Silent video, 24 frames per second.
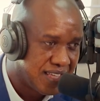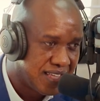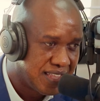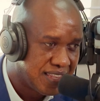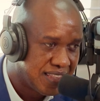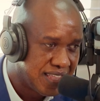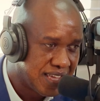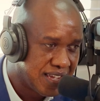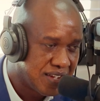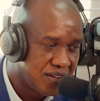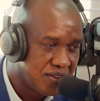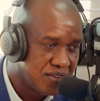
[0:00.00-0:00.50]

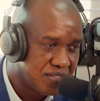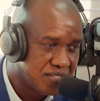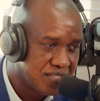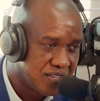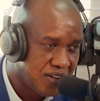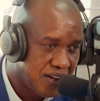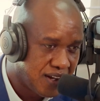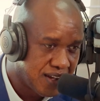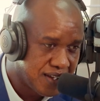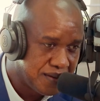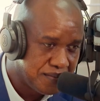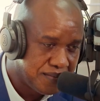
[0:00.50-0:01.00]
they're gonna
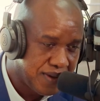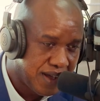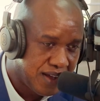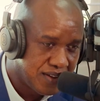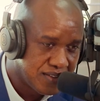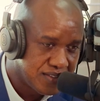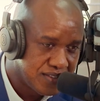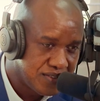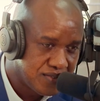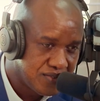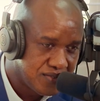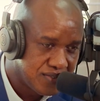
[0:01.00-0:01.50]
talk
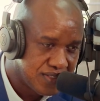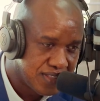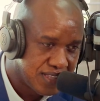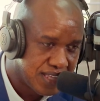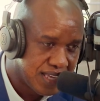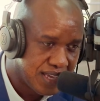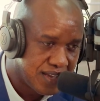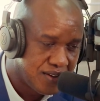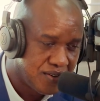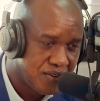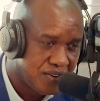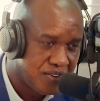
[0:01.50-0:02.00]
about you.
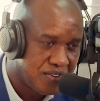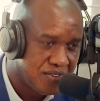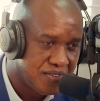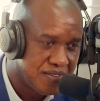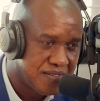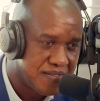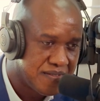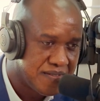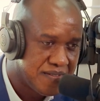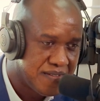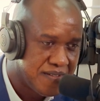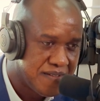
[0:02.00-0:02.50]
They're gonna
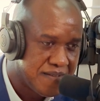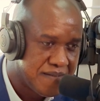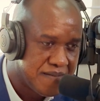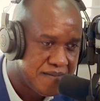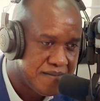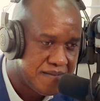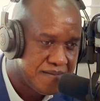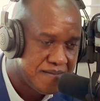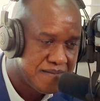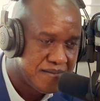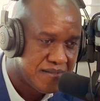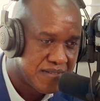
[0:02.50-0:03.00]

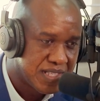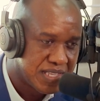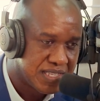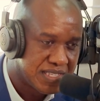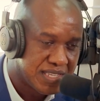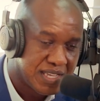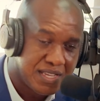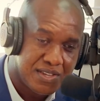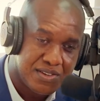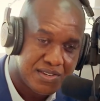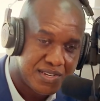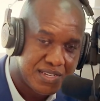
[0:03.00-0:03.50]

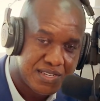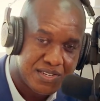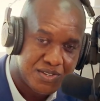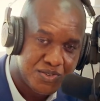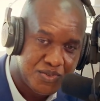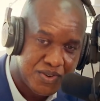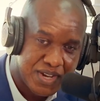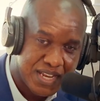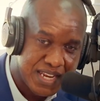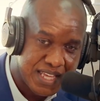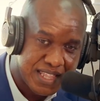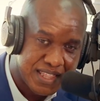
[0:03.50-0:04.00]
say you didn't
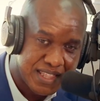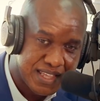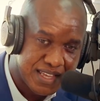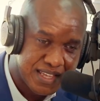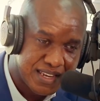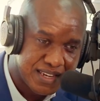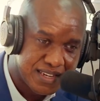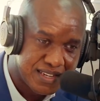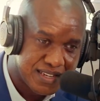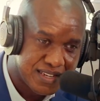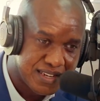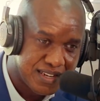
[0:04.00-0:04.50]
do
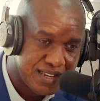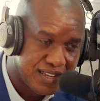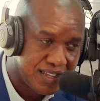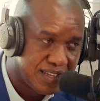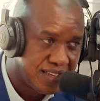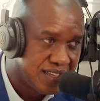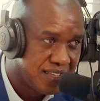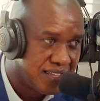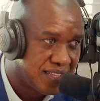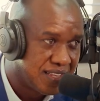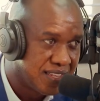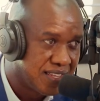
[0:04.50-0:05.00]
anything.
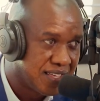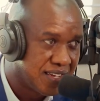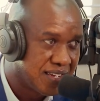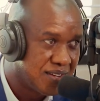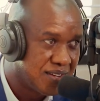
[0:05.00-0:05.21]
Mm-hmm. They're